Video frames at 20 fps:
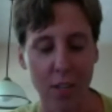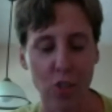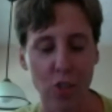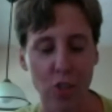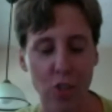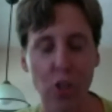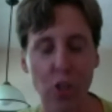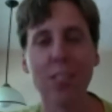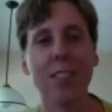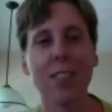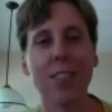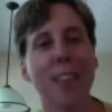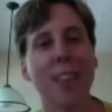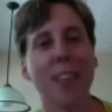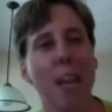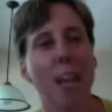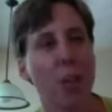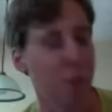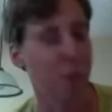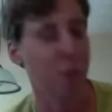just as
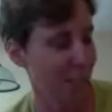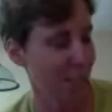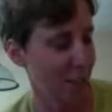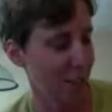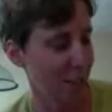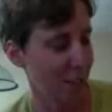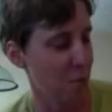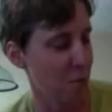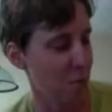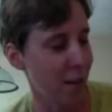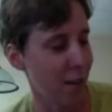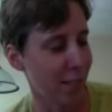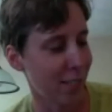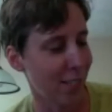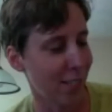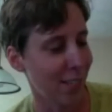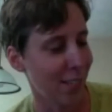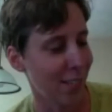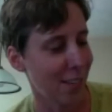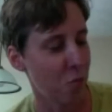angry as I
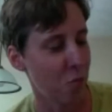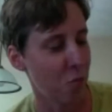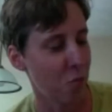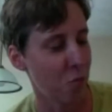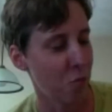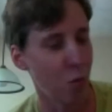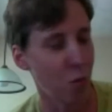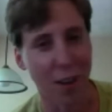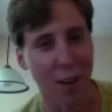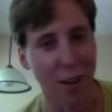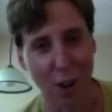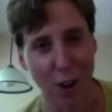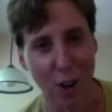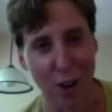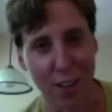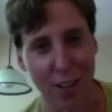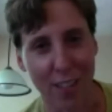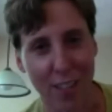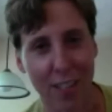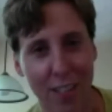was when I
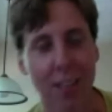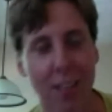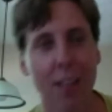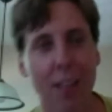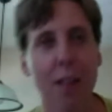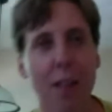started.